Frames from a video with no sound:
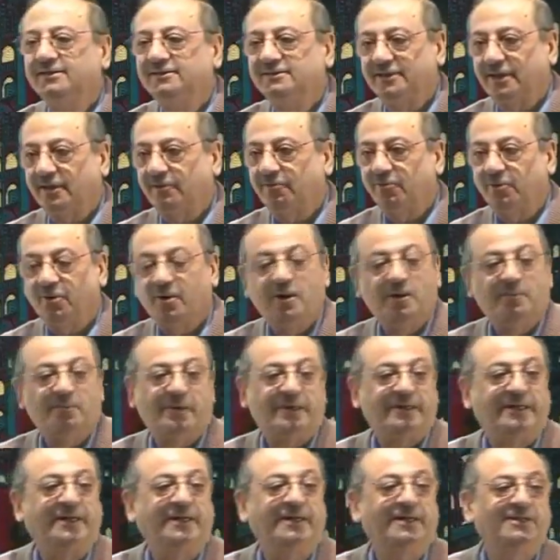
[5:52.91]
Zarfu.
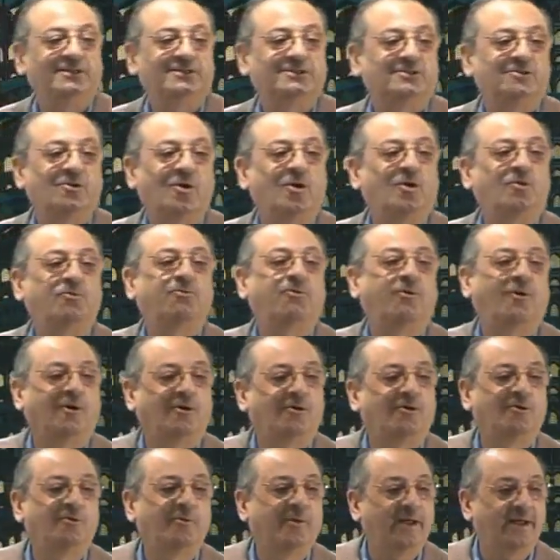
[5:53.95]
But it is not
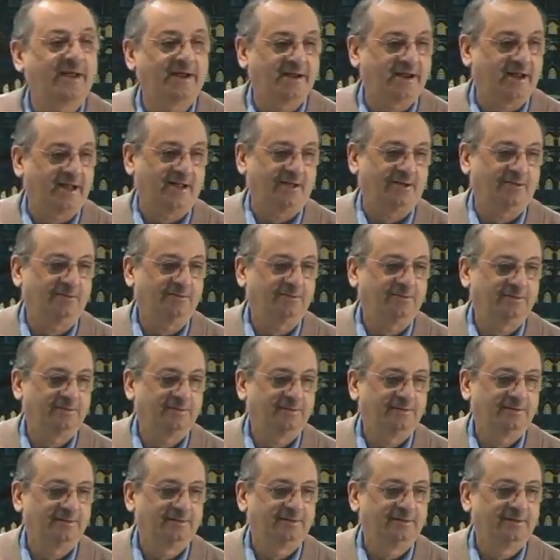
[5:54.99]
followed by a noun.
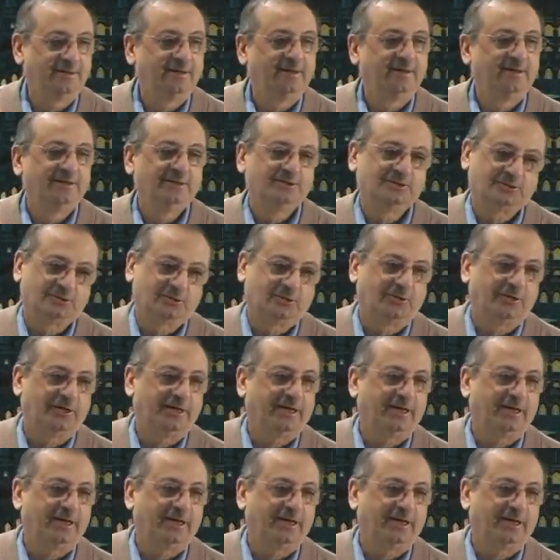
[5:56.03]
So